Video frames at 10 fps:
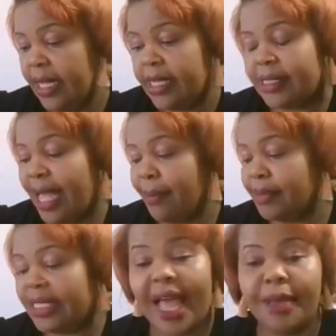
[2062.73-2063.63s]

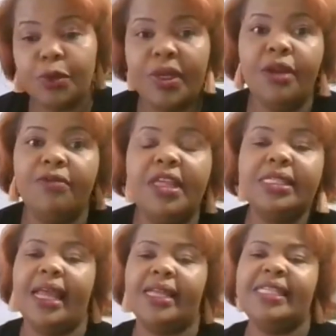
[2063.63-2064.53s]
Sometimes we hear of things
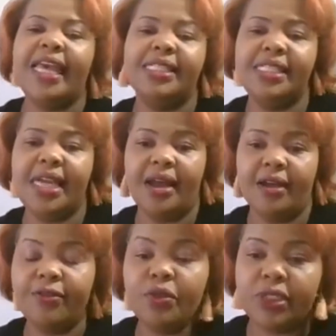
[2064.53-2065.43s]
like texture,
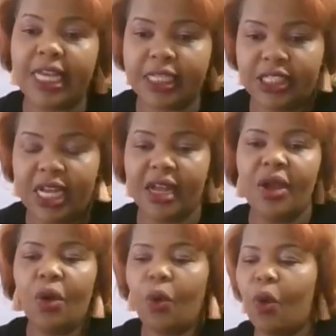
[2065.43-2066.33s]
food texture,
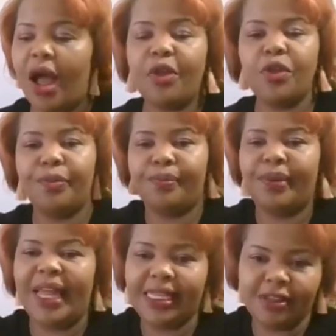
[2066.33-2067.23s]
or how you
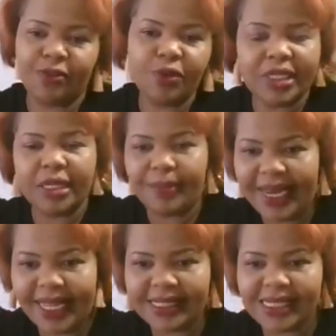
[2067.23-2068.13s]
place the food in the
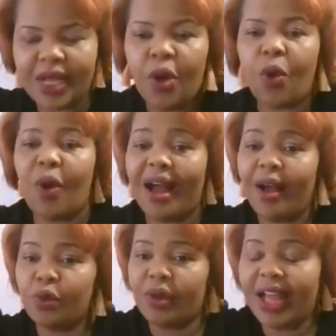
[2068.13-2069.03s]
plate, or how
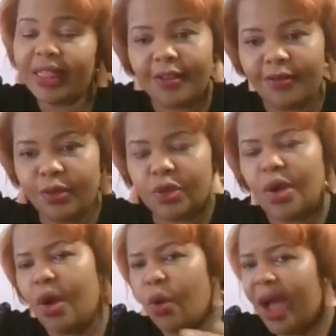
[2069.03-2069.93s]
you cut the food,
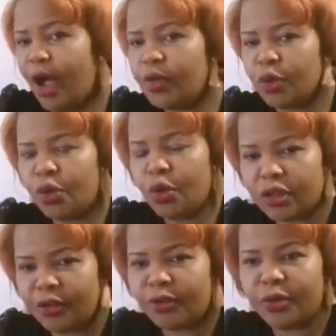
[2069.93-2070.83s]
or how you cook
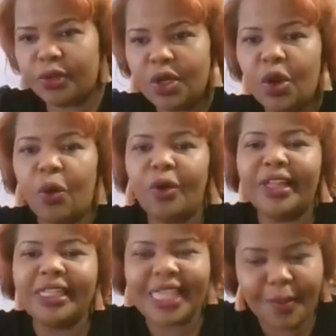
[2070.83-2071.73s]
the food, or
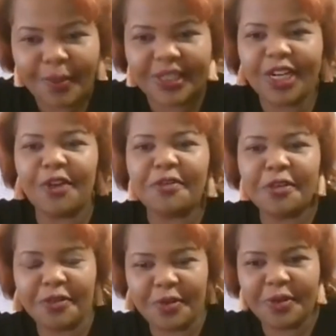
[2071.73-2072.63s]
the temperature of the
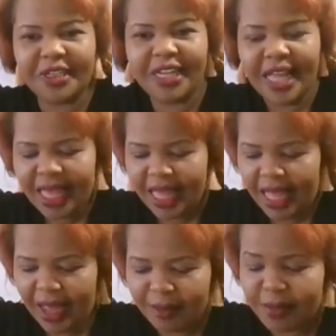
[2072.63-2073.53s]
food.
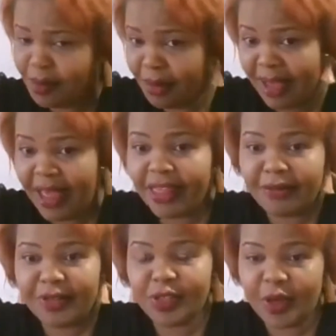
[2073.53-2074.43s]
Remember in my other
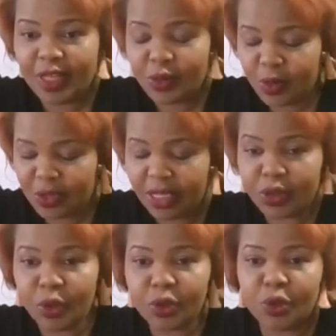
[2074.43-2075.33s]
video, I
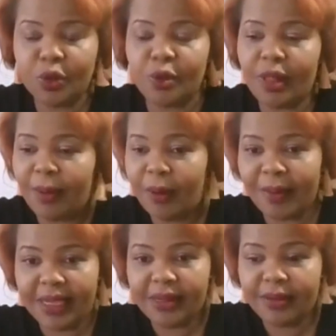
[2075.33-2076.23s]
told you about
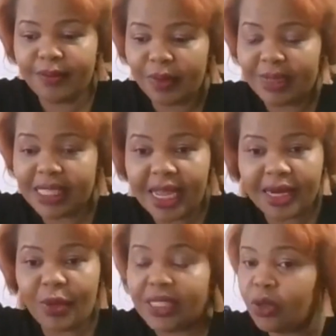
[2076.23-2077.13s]
my
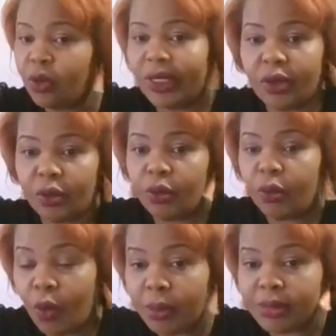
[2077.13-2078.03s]
son wanting only
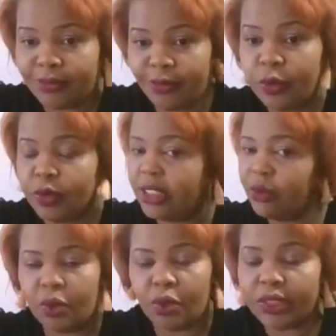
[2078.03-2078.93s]
warm food.
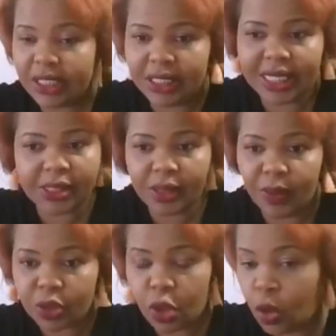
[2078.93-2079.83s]
He doesn't
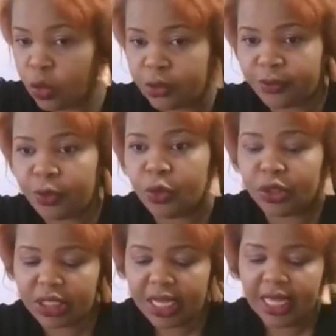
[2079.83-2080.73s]
want cold
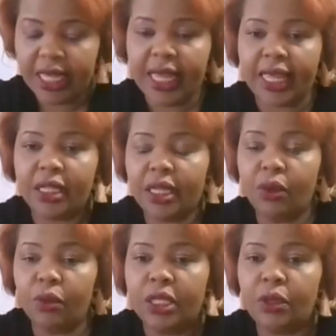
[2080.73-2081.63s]
food.
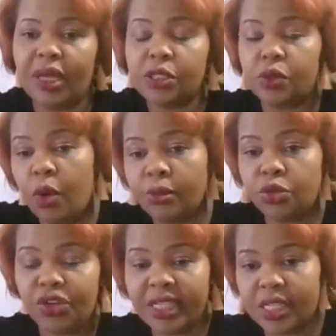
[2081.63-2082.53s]
He wants warm
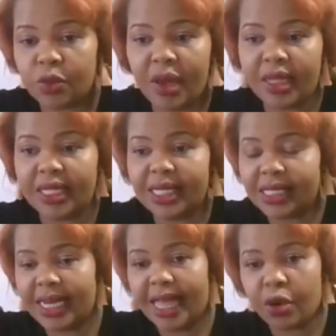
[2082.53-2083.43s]
drinks as well. He
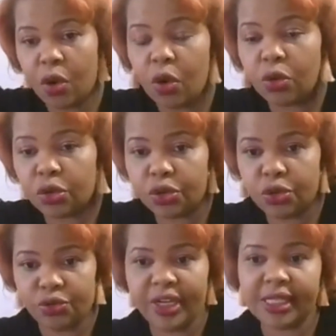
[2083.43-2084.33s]
doesn't like cold
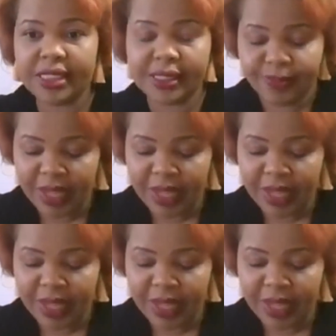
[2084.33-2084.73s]
drinks.